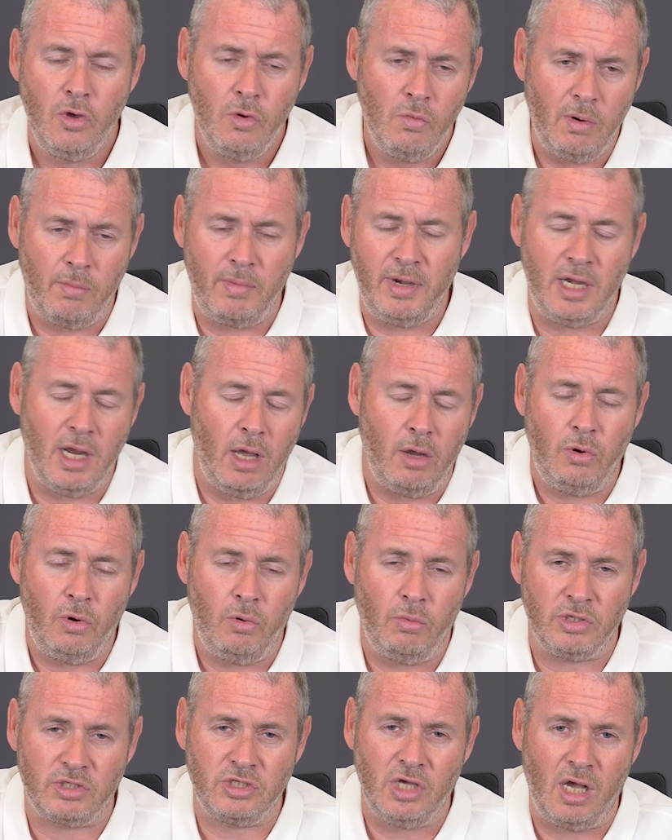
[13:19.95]
when we know who
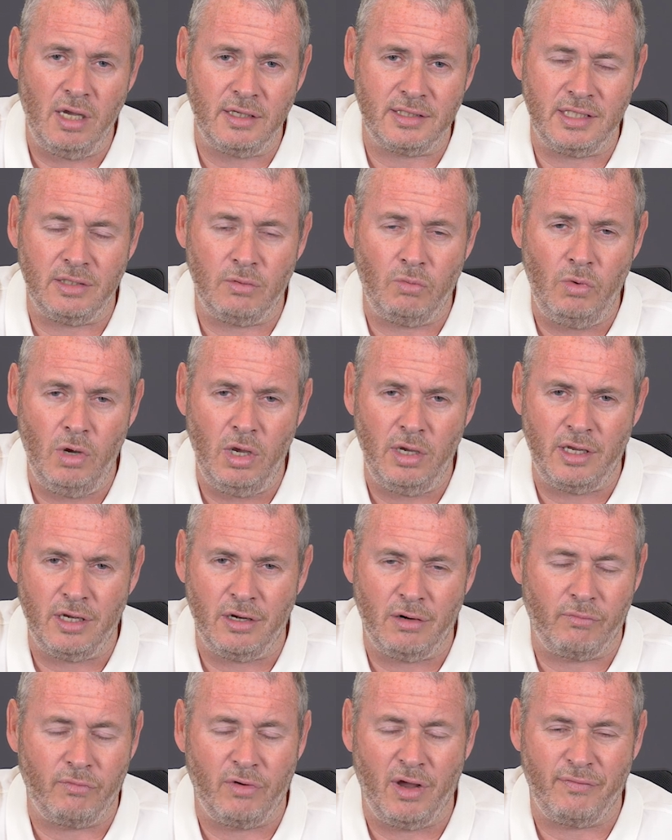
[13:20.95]
we're targeting and working
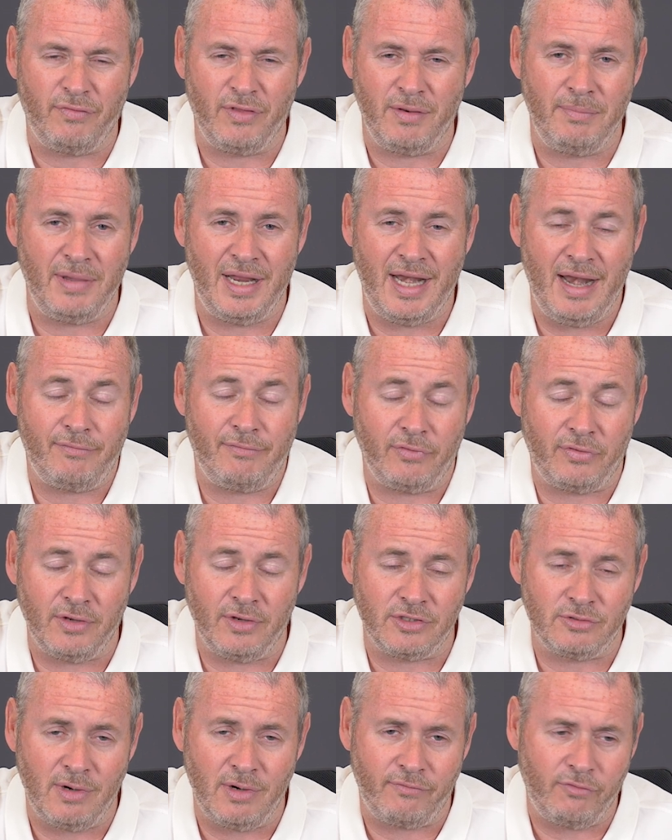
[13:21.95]
on, rather than being everything
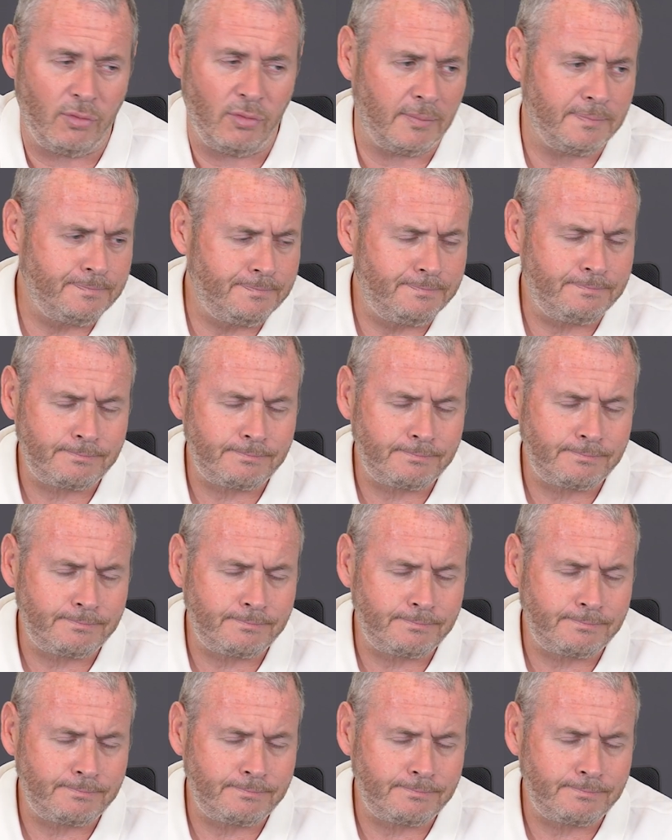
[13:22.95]
to everyone.